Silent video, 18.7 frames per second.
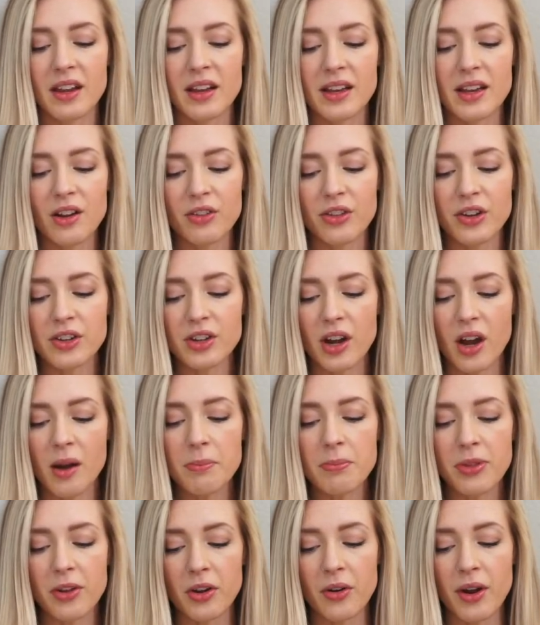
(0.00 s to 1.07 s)
near the
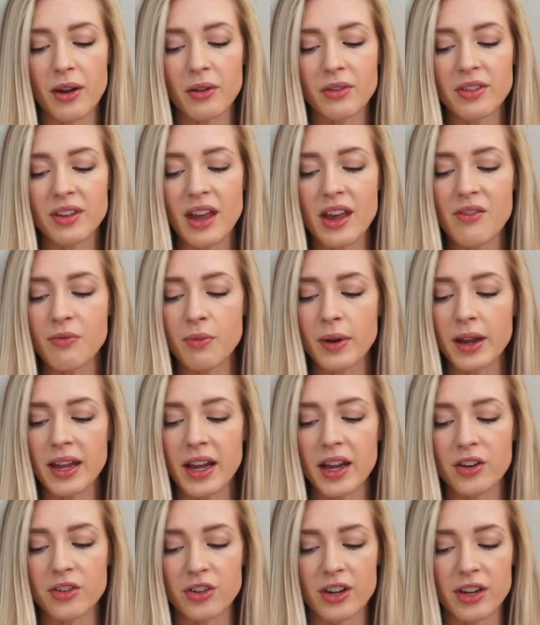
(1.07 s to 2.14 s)
top the grounds gave way
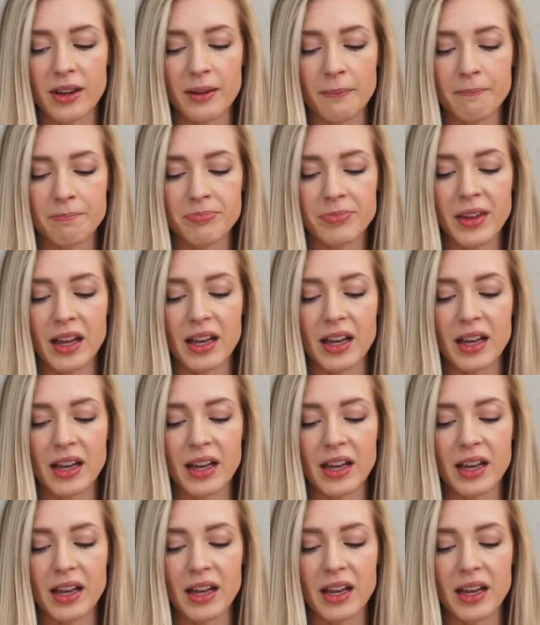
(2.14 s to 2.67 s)
under him,